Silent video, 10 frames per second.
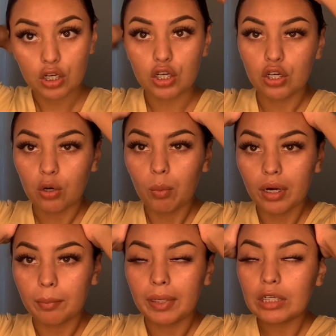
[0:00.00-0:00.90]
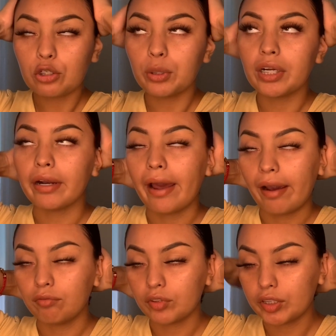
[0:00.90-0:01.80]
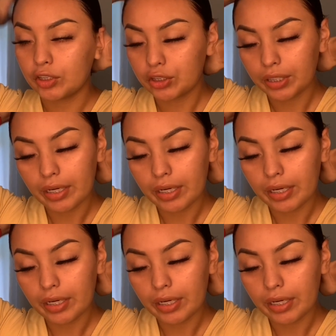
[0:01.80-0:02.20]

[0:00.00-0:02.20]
you don't want to be treated average.